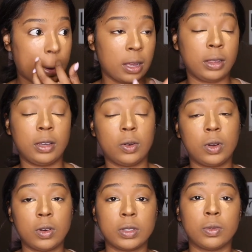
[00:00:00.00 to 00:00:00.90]
a little
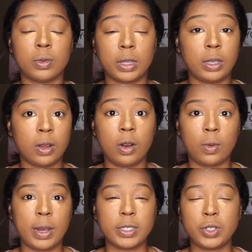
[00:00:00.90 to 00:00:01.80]
goes a really long
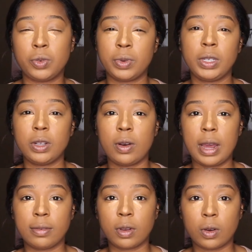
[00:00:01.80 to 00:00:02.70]
way, so you really don't
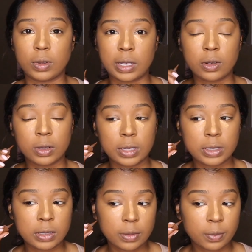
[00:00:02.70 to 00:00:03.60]
have to OD on
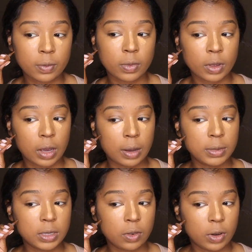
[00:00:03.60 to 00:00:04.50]
this. I'm
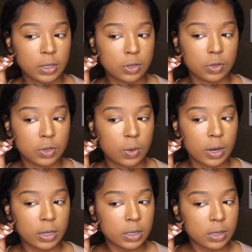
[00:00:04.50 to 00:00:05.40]
just going to
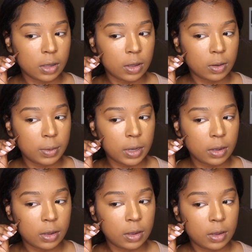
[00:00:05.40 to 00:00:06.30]
squirt it just a little
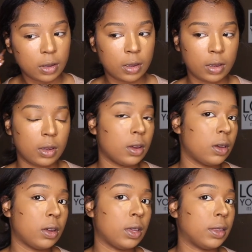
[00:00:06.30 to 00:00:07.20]
bit,
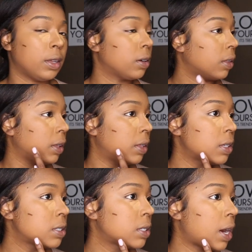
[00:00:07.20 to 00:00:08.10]
and literally
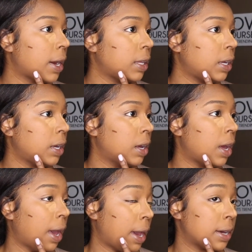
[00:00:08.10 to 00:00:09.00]
this tiny
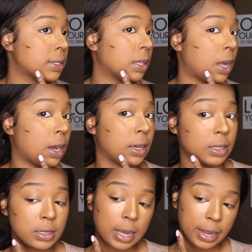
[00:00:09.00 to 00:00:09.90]
ass line,
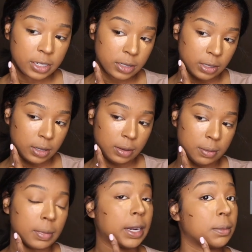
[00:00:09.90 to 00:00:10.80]
this actually
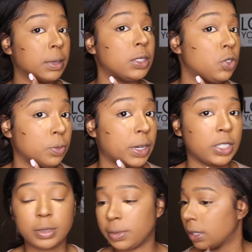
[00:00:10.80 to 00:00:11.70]
might have been too
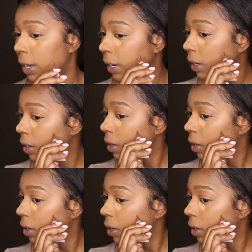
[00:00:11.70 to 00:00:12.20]
much, but like,